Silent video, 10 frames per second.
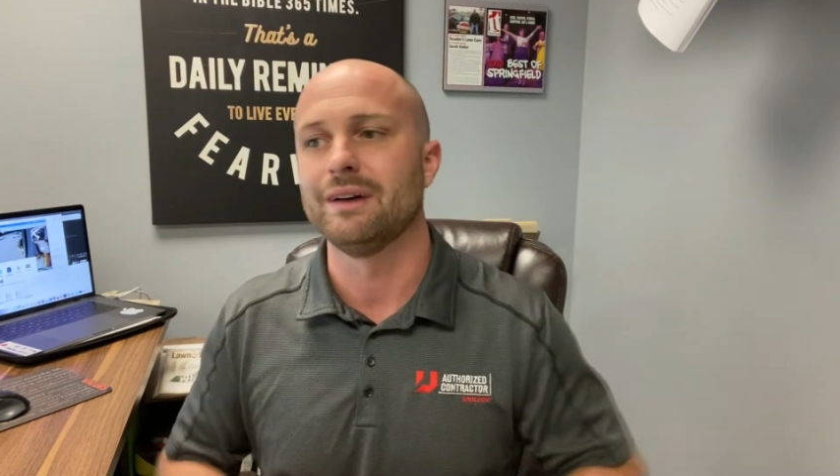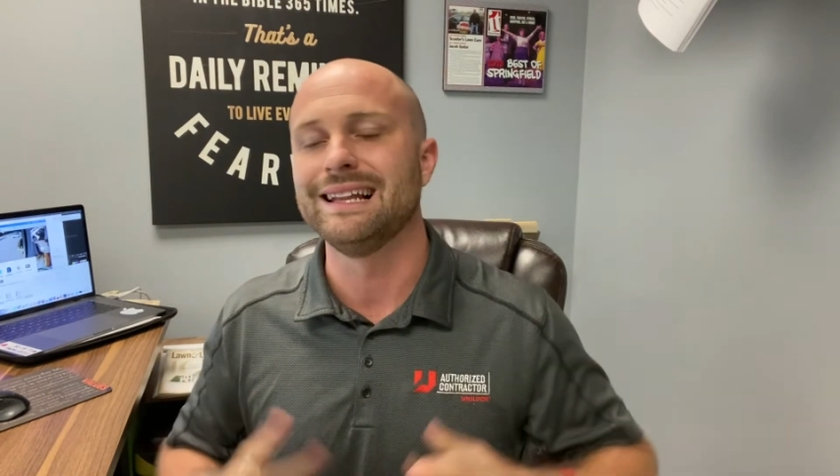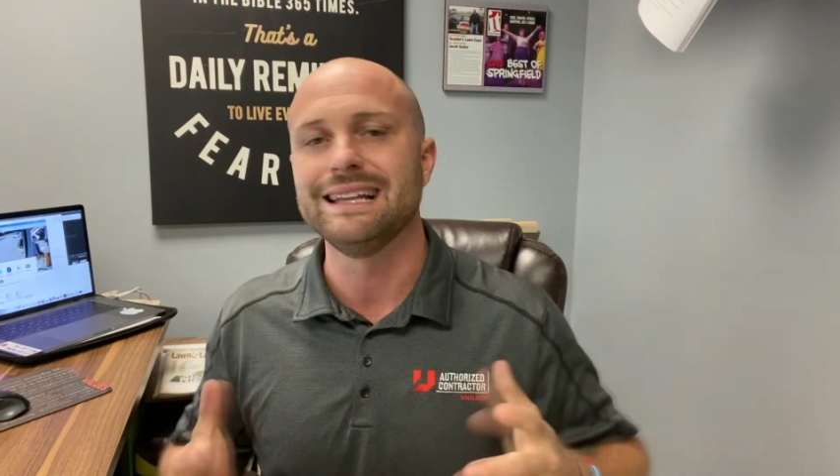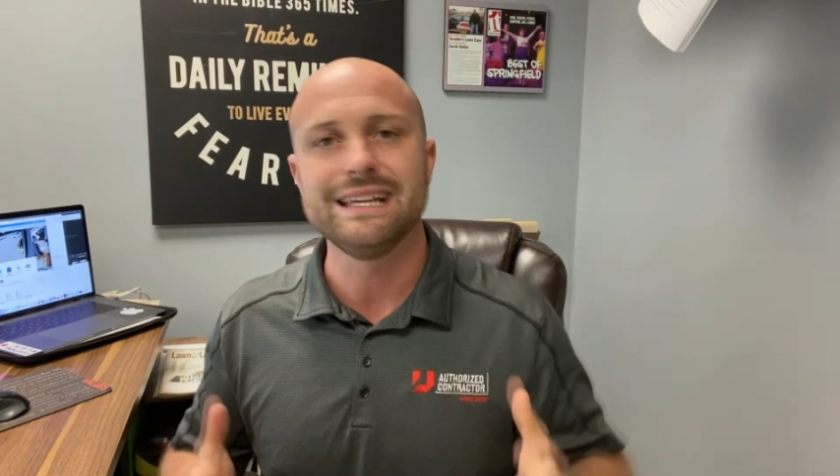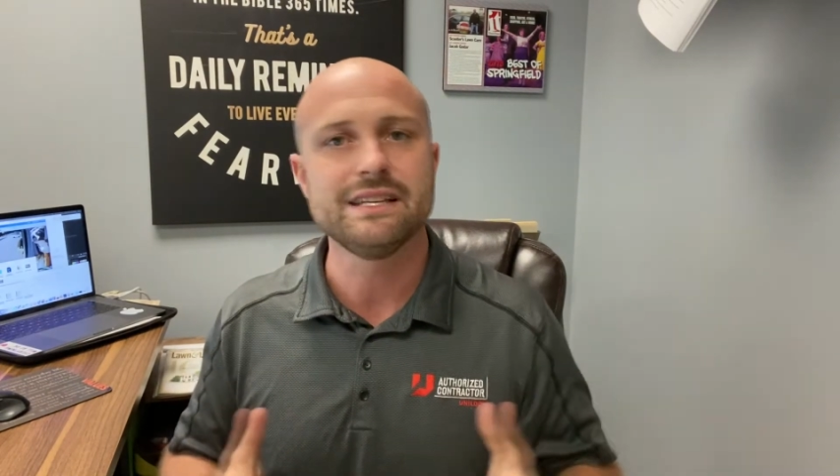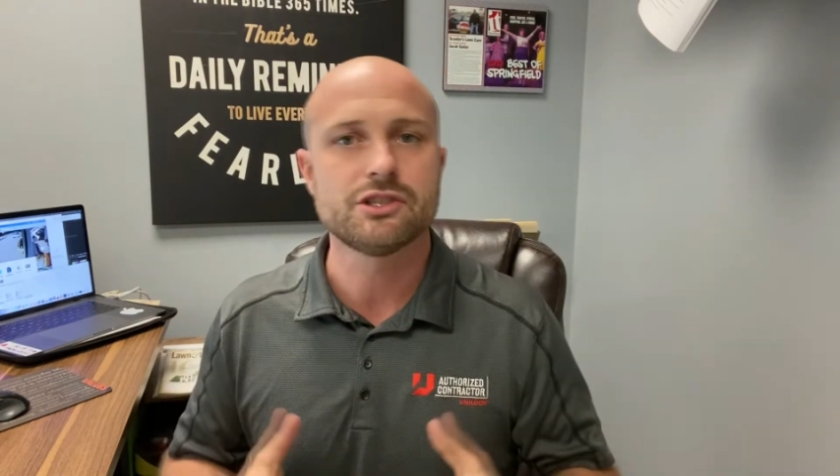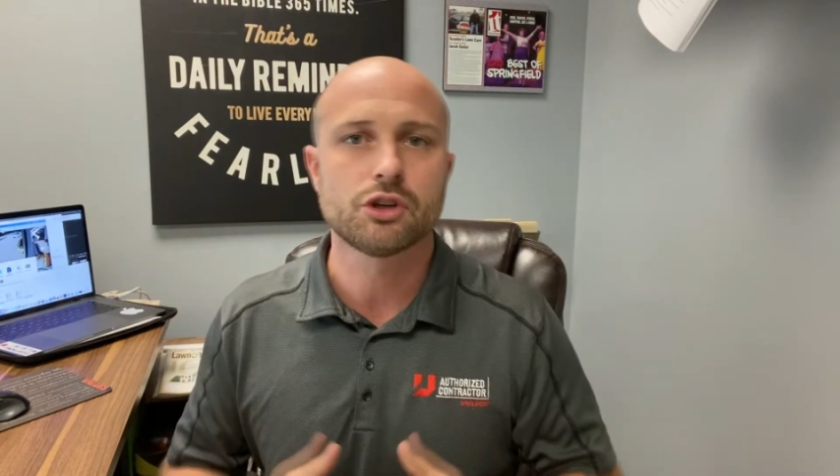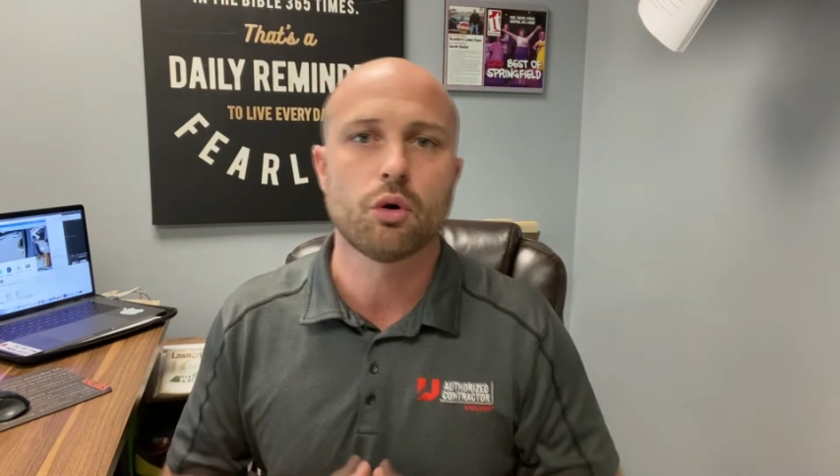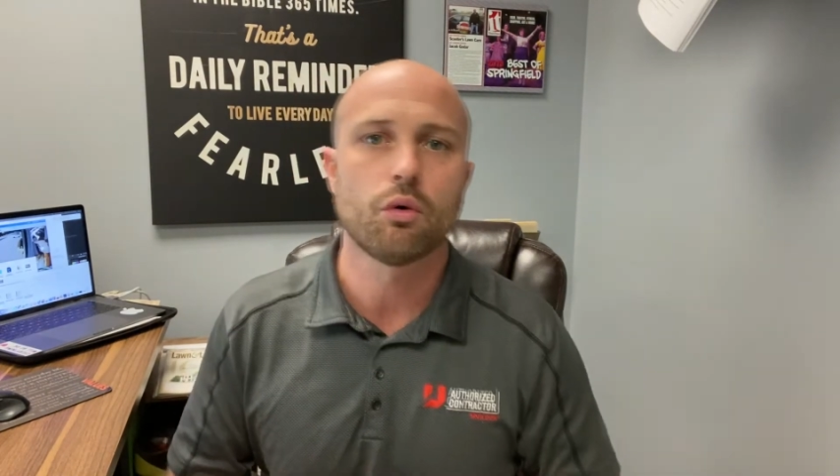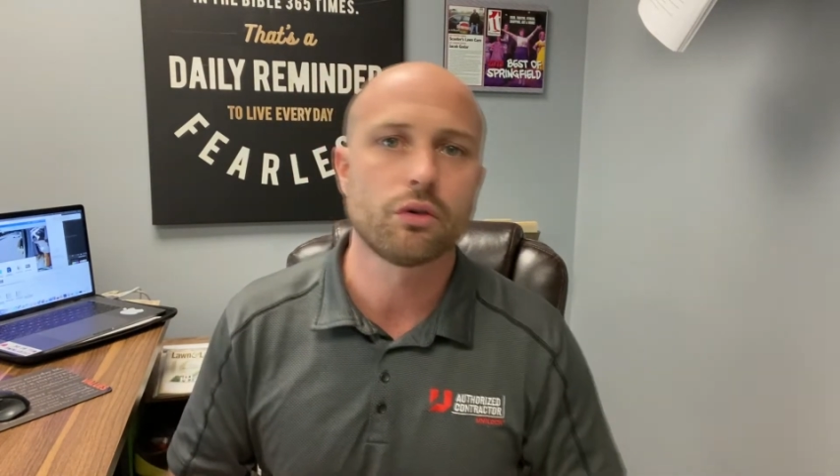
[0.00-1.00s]
at least
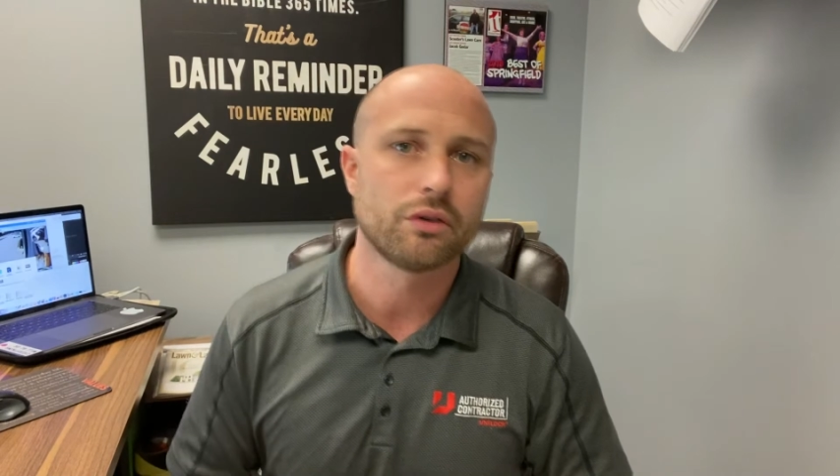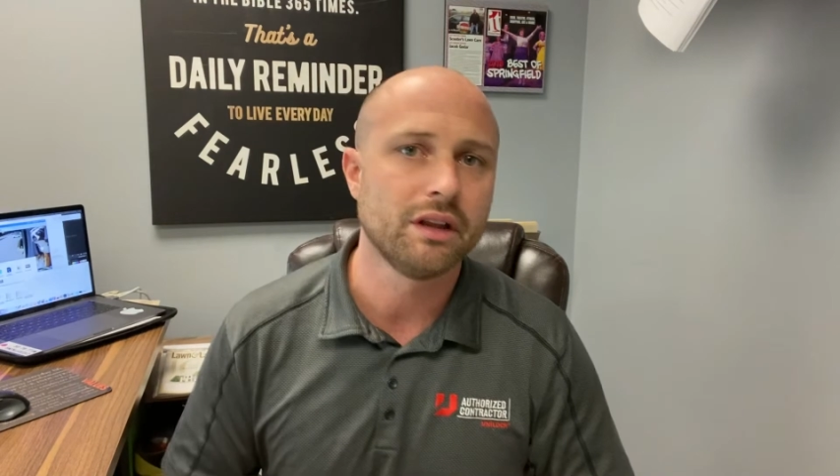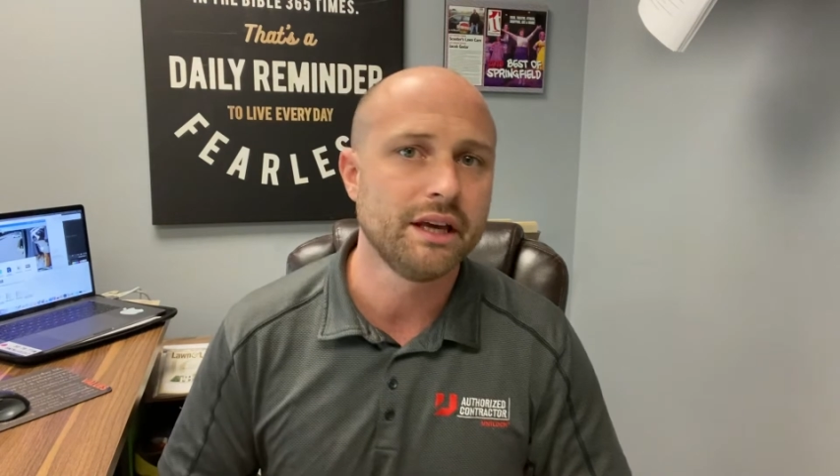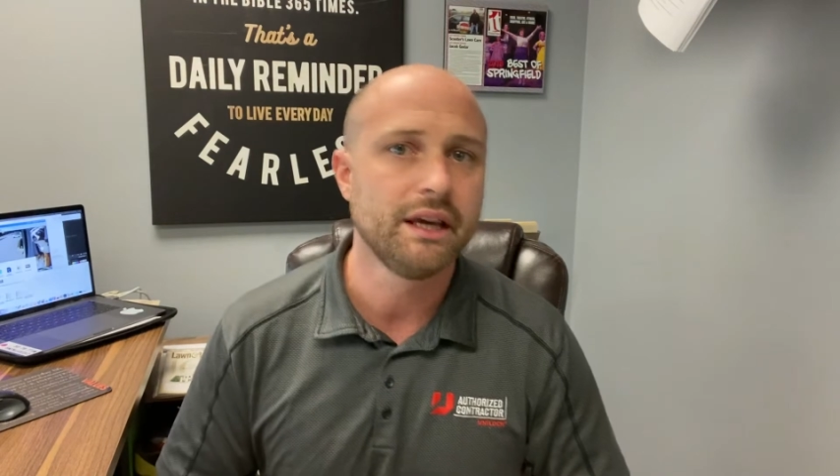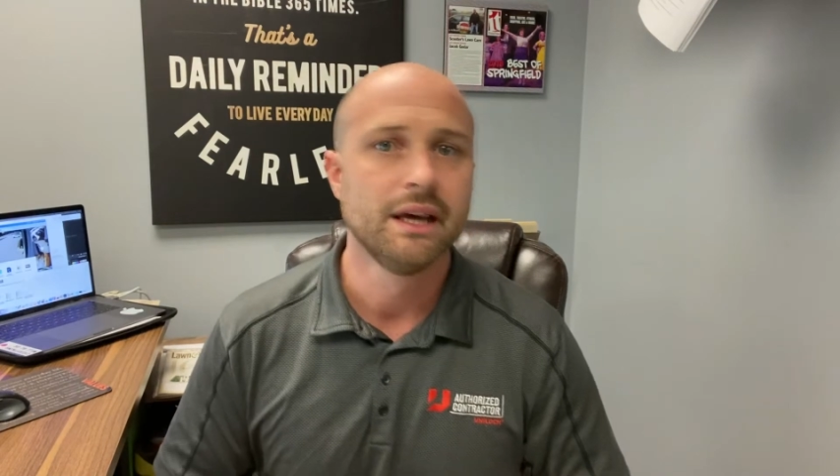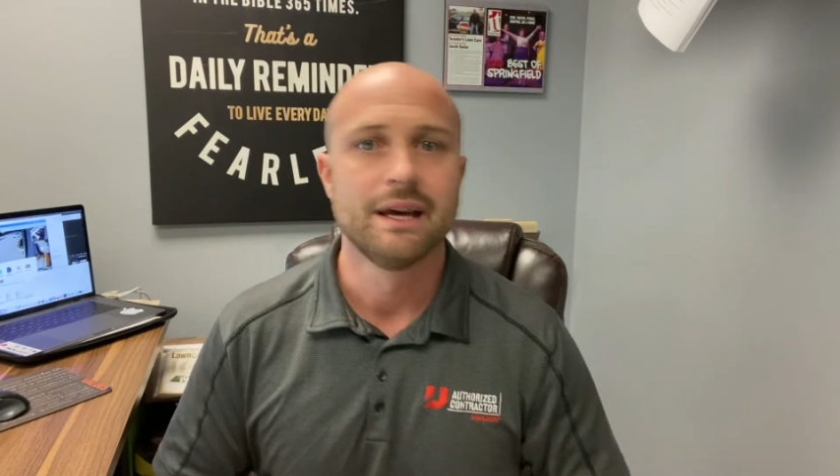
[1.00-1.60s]
quarterly,